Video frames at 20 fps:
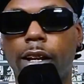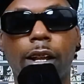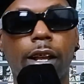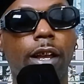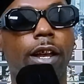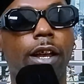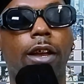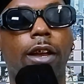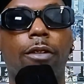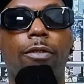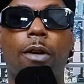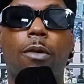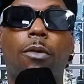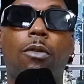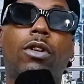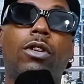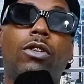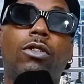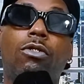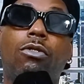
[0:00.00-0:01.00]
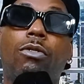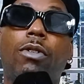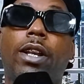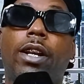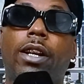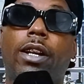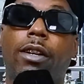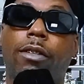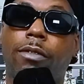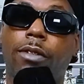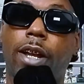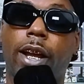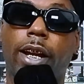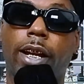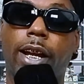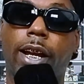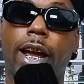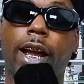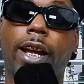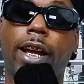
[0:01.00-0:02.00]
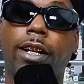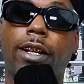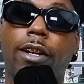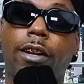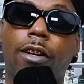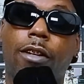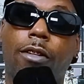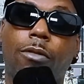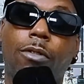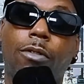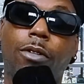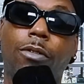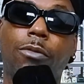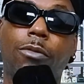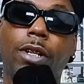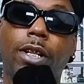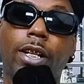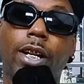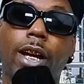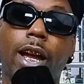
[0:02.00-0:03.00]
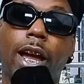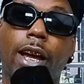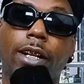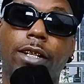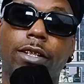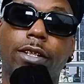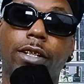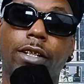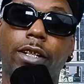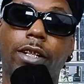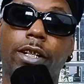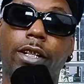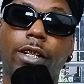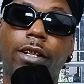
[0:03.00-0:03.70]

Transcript: If I wanted to do any of that, it had to come with me actually